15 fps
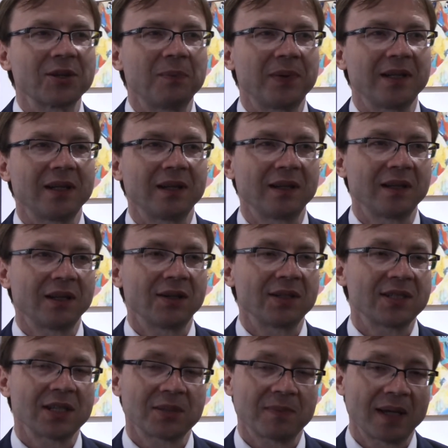opinion. No,
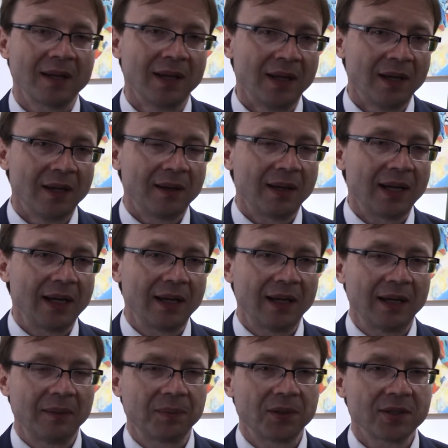it's just my
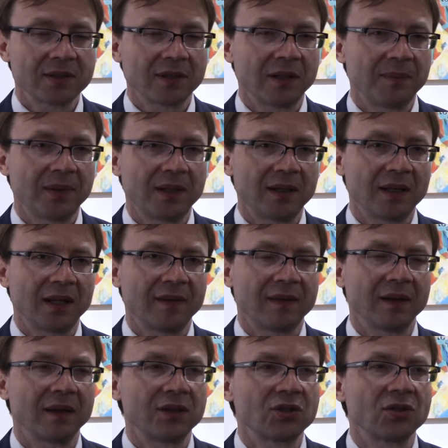personal opinion. I
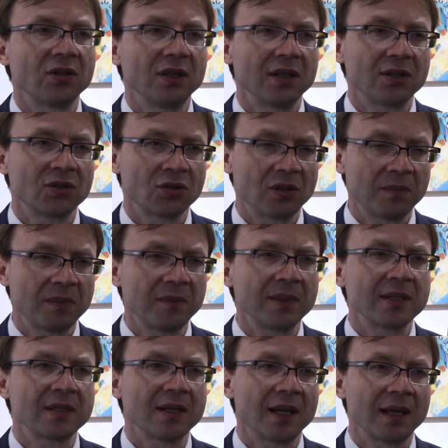think it should be
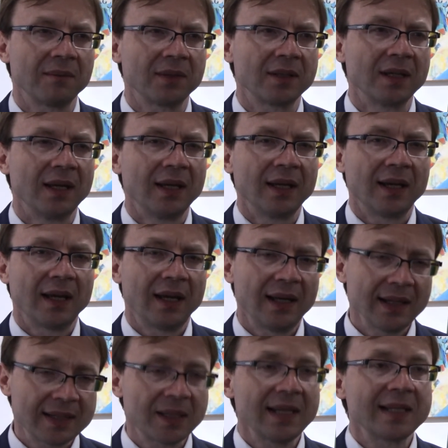misnamed.
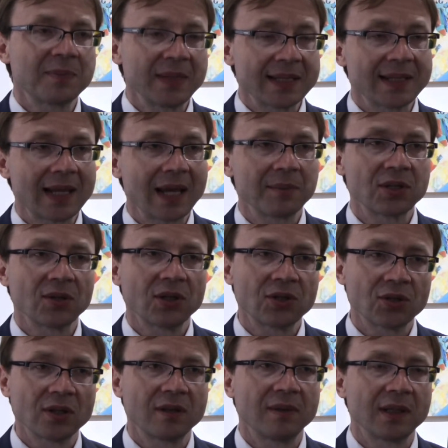It's misnamed, so it
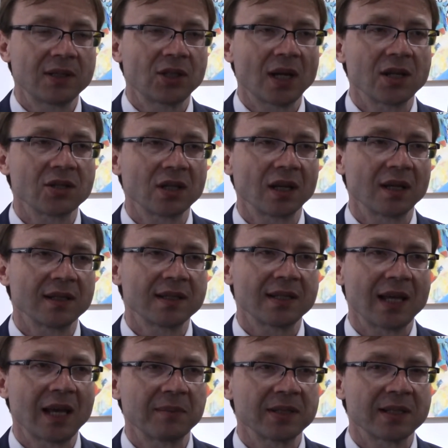should be changing its
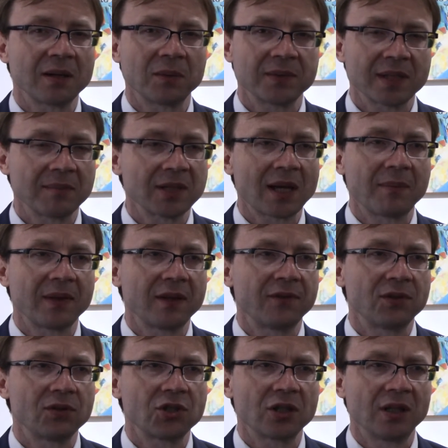name sometime in the
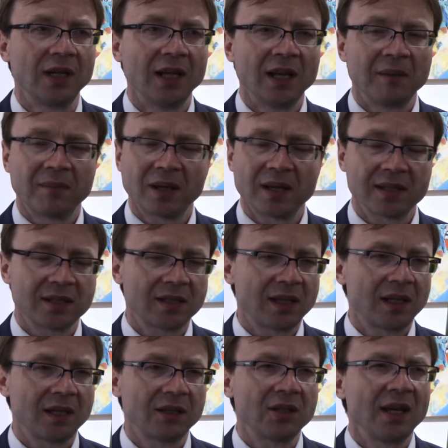future. Because
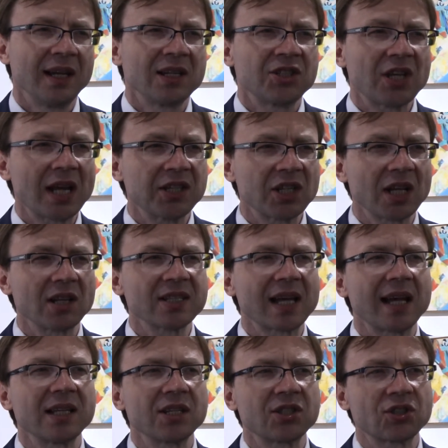or make a bigger
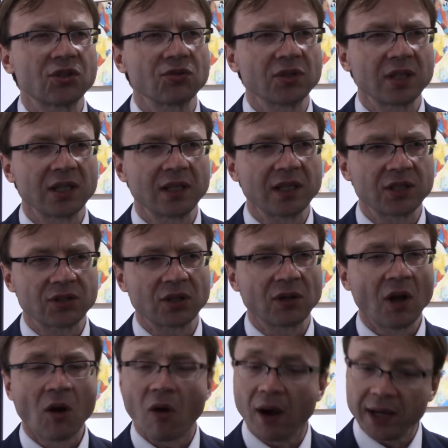place for the Holocaust.
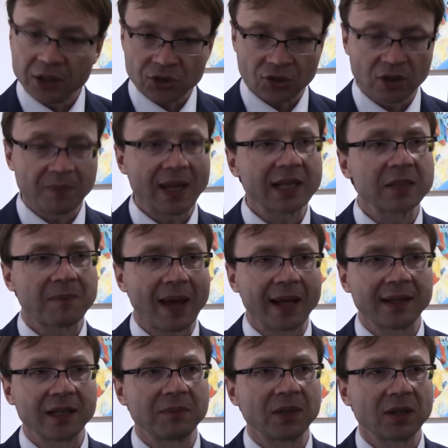Or it should be
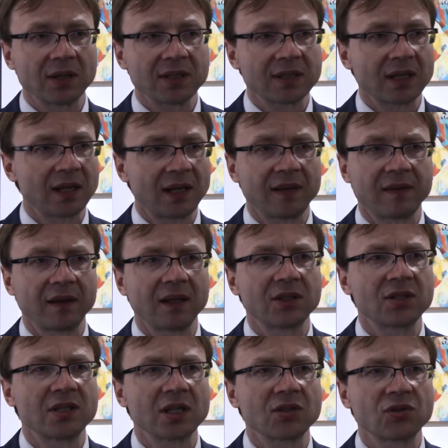expanded, because I think
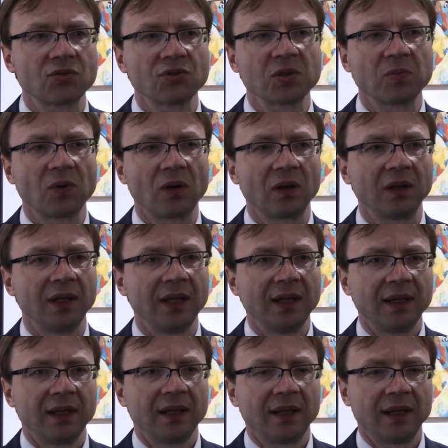it's just too small
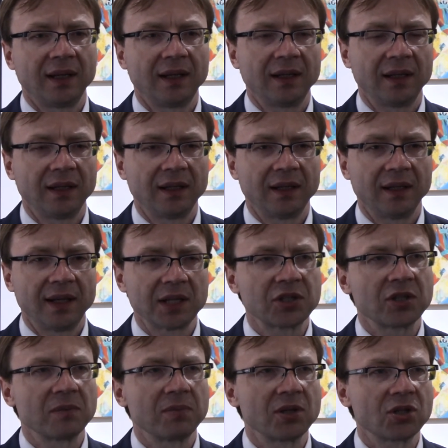
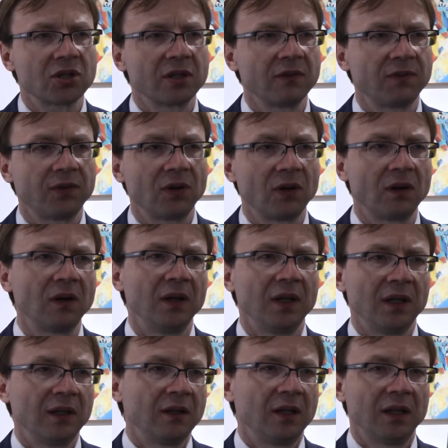exhibition for
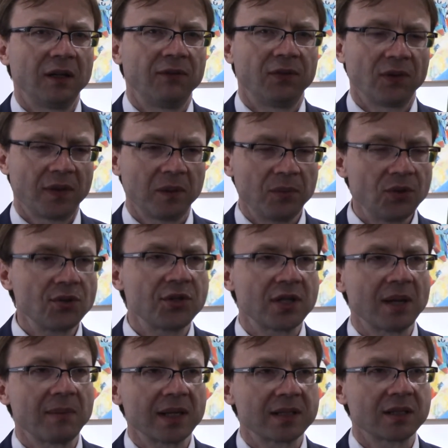the
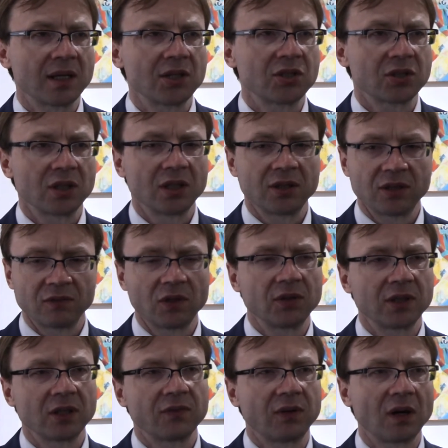museum as such,
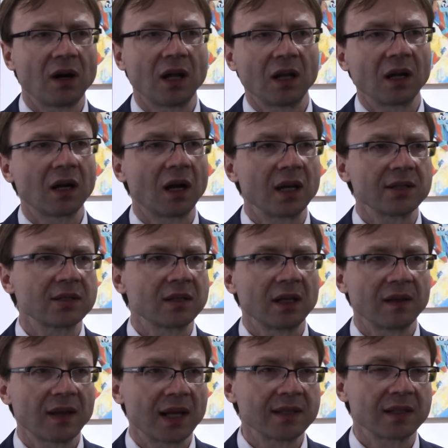devoted for Holocaust,
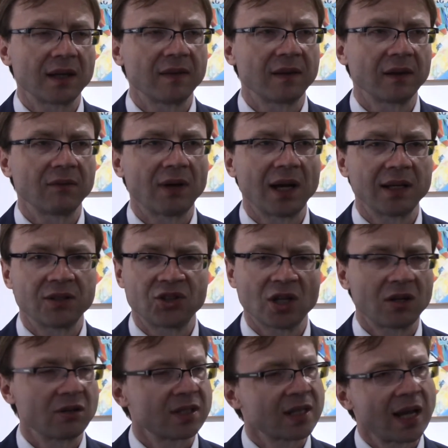and that's, I think, why
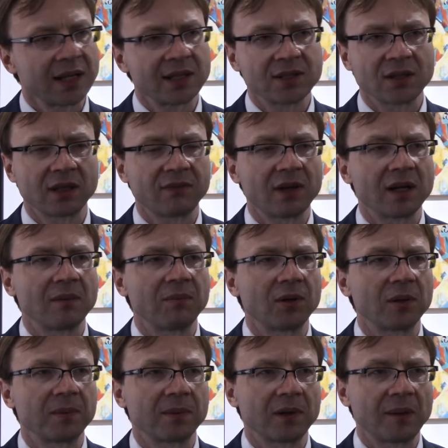genocide is not very
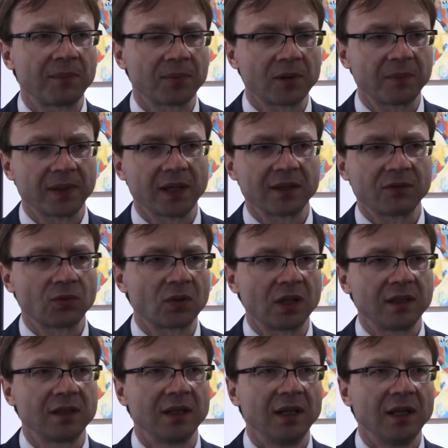appropriate
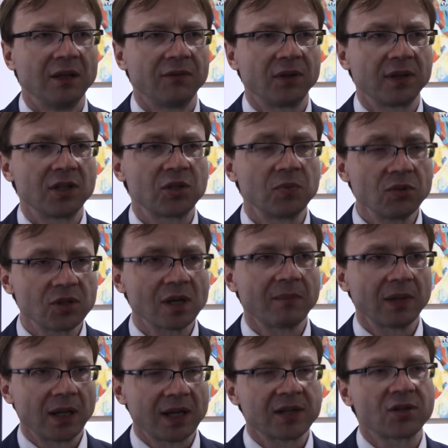word for this museum
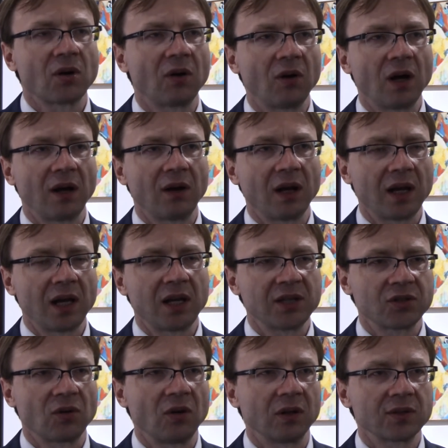as
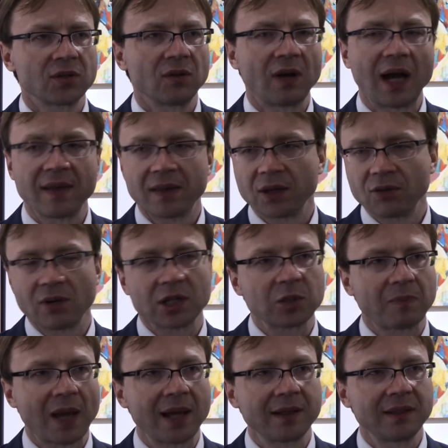all. So either you
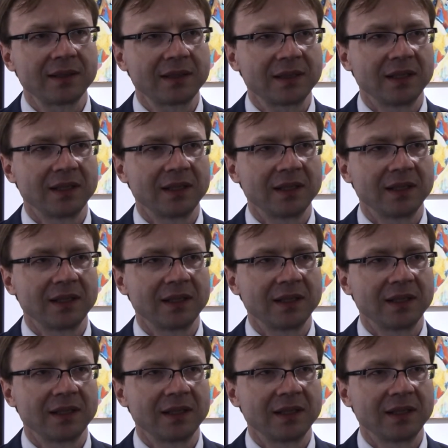expand it